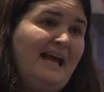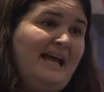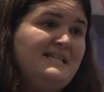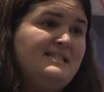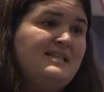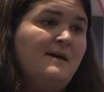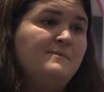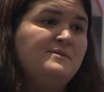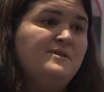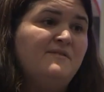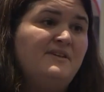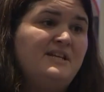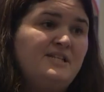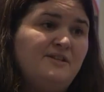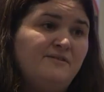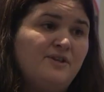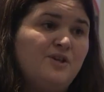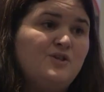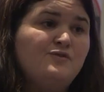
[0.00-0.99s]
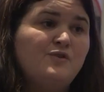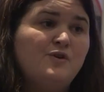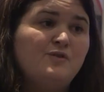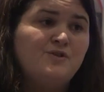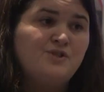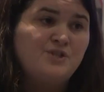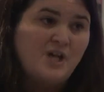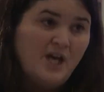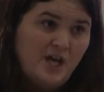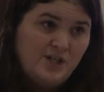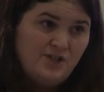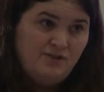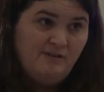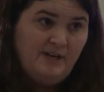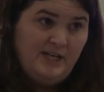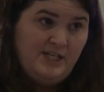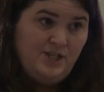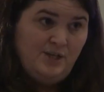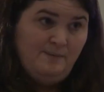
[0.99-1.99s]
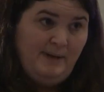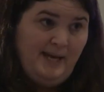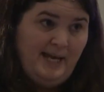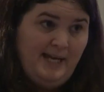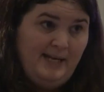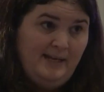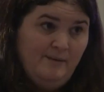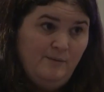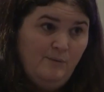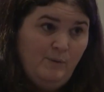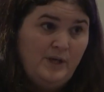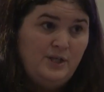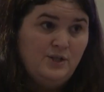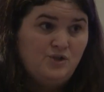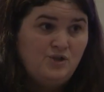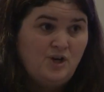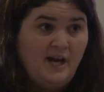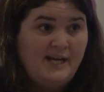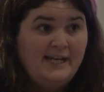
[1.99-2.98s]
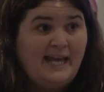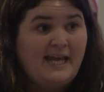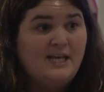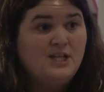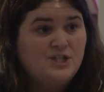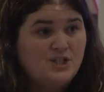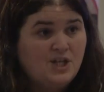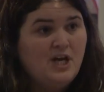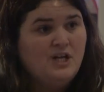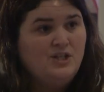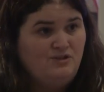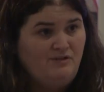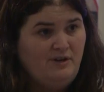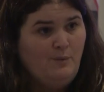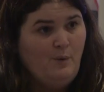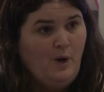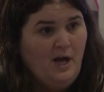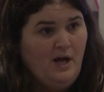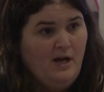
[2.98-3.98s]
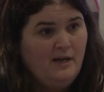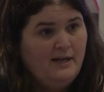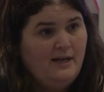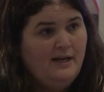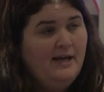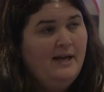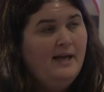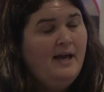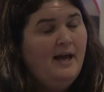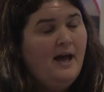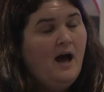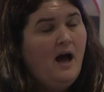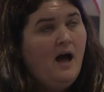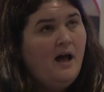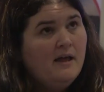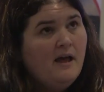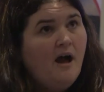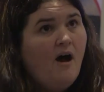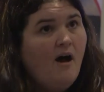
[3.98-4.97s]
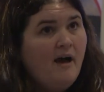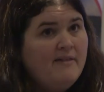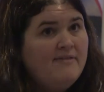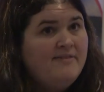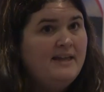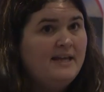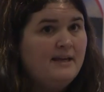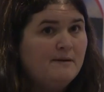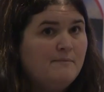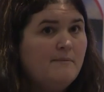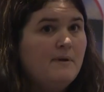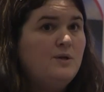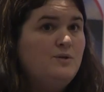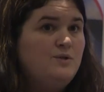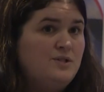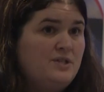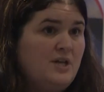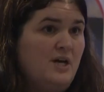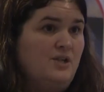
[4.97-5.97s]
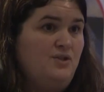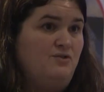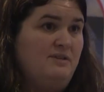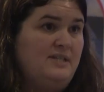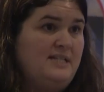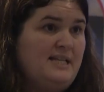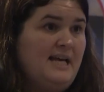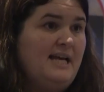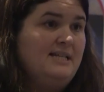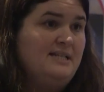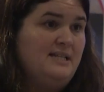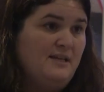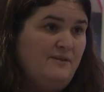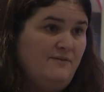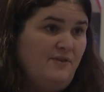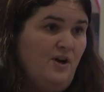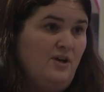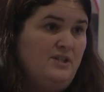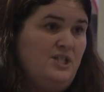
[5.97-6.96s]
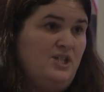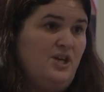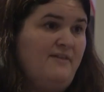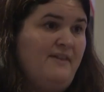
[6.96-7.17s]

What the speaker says: In terms of interviews for surgeries, you mean? When you're trying to get your surgery work? I think most surgeries see it as an advantage.